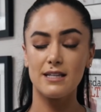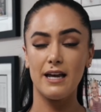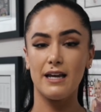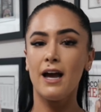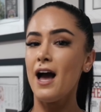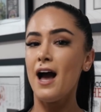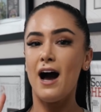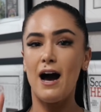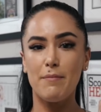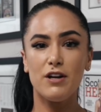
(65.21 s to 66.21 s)
And like,
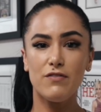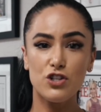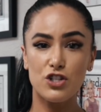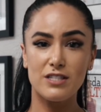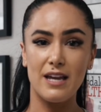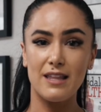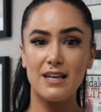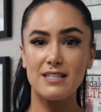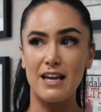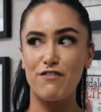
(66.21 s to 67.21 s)
I'm not even just saying
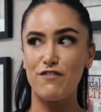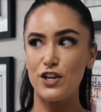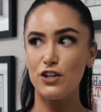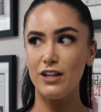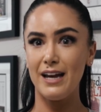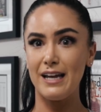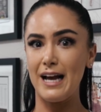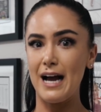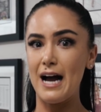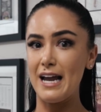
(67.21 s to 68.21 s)
this, I feel
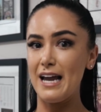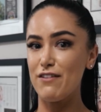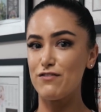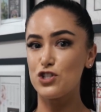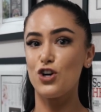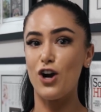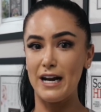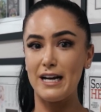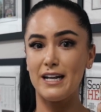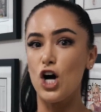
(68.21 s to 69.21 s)
like I have
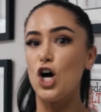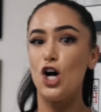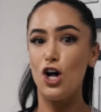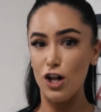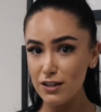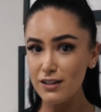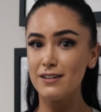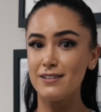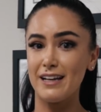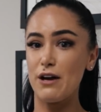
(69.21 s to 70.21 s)
tried it all.
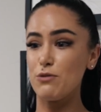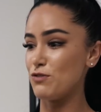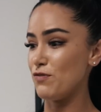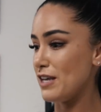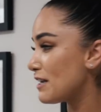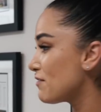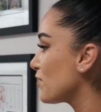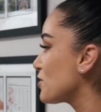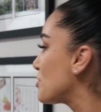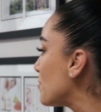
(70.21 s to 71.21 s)
Like I was vegan
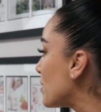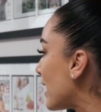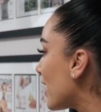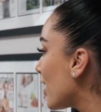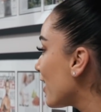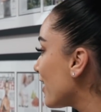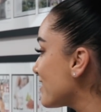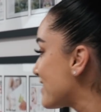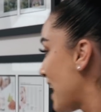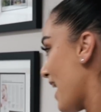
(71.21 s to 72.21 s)
for 2
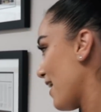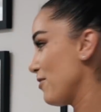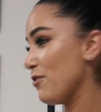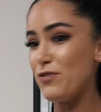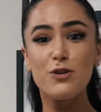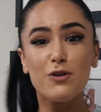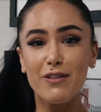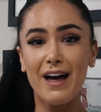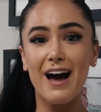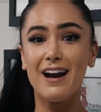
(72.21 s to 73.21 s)
years. I don't know if you knew
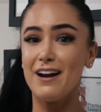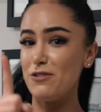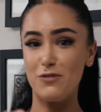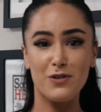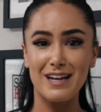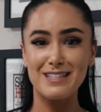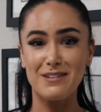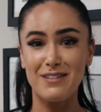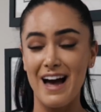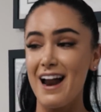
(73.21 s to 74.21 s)
that. I don't know if you guys
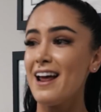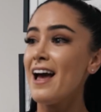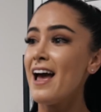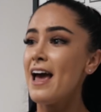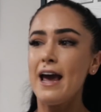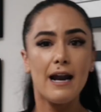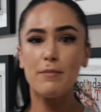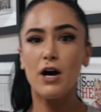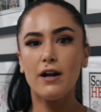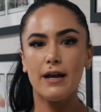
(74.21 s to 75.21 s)
knew that. And I'm
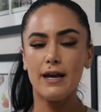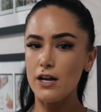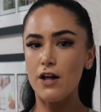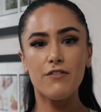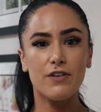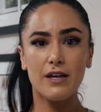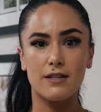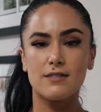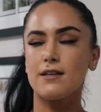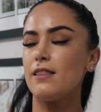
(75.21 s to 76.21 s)
not hating on the
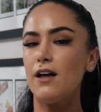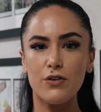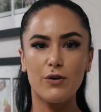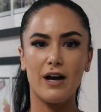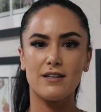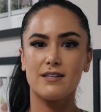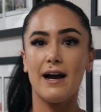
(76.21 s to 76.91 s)
vegans. I love you guys.